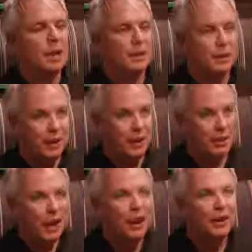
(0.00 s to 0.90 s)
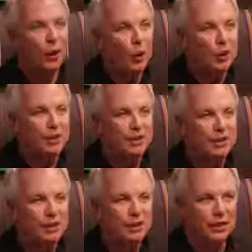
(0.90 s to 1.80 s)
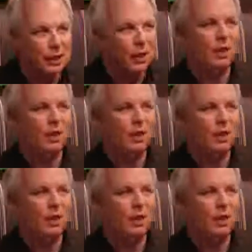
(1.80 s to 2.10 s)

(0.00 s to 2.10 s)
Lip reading: So the entire course, no